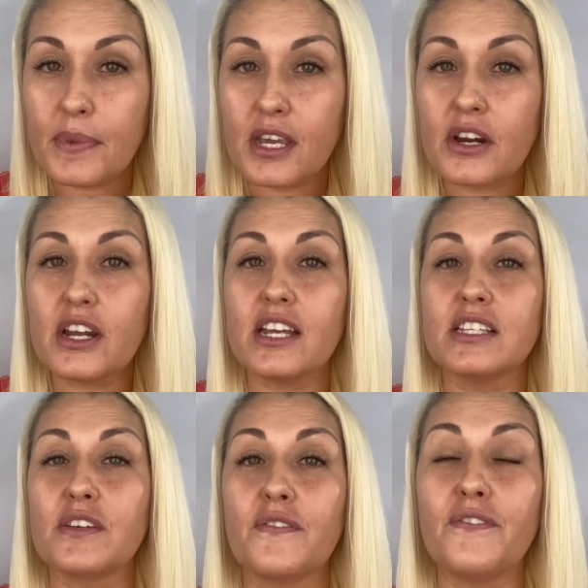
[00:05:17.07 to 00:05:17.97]
here
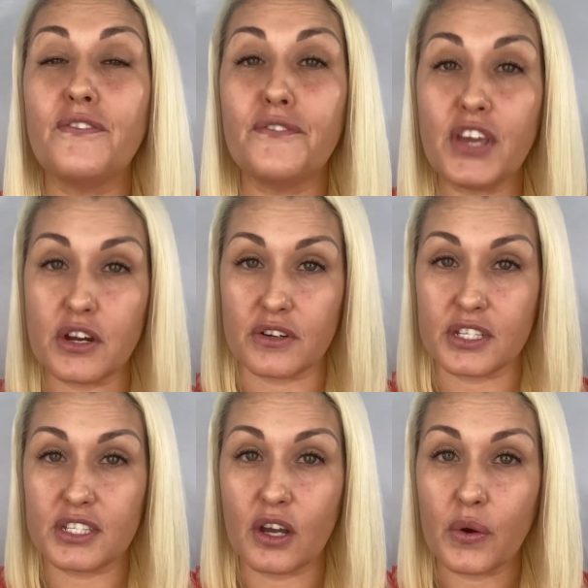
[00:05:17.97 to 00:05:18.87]
is
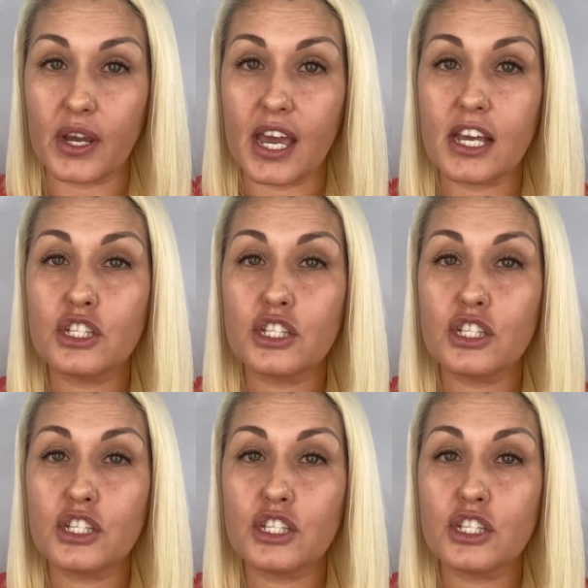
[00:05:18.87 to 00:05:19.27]
fierce, okay?